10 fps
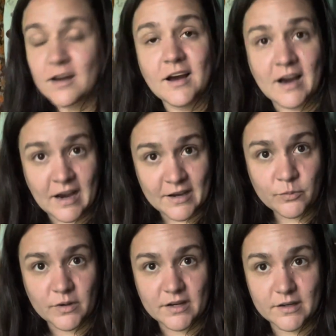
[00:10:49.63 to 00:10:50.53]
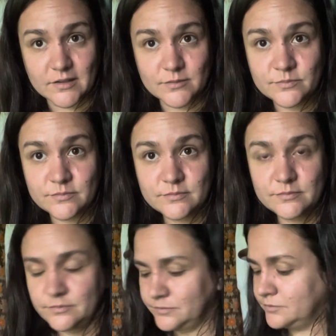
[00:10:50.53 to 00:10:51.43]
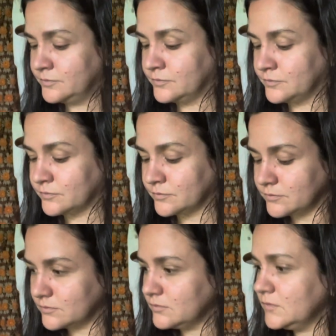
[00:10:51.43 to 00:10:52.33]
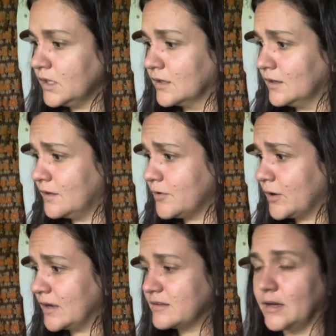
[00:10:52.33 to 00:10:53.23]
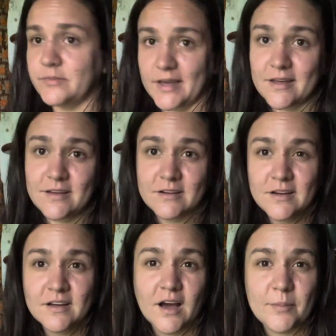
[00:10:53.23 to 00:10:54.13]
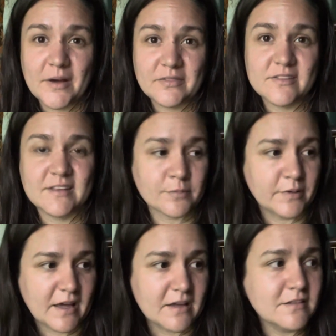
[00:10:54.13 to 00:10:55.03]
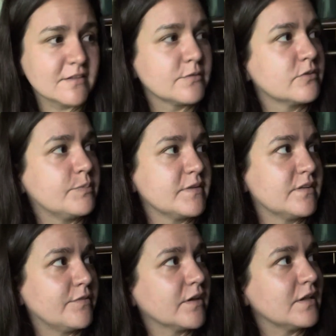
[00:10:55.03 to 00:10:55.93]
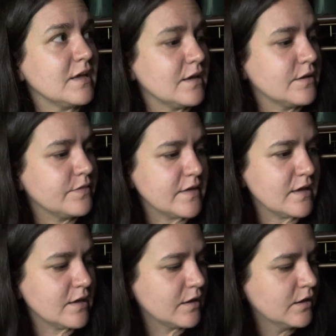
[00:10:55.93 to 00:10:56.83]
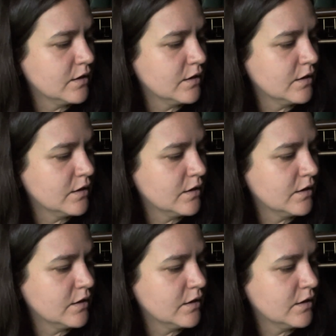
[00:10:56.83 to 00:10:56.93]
I will give you guys an update about the sick plants, specifically the